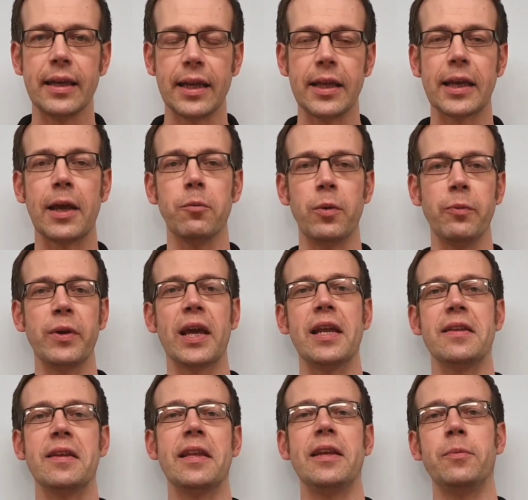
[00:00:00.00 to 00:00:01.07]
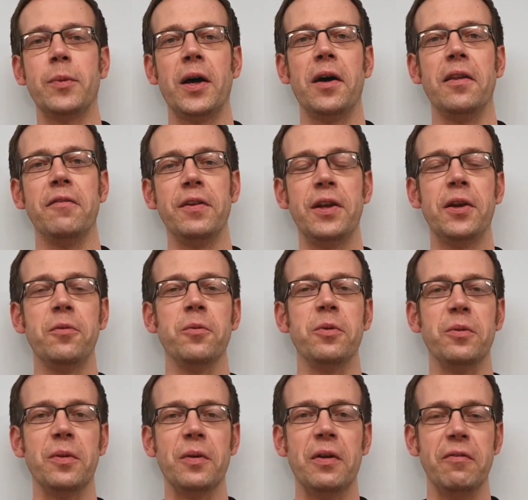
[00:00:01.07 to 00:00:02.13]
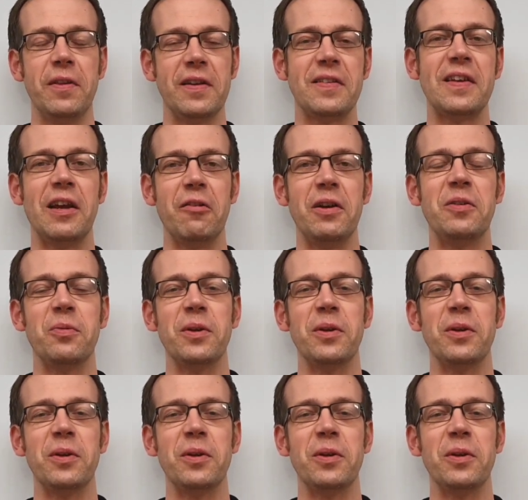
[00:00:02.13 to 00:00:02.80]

And again, when we get to this part of the video of this series,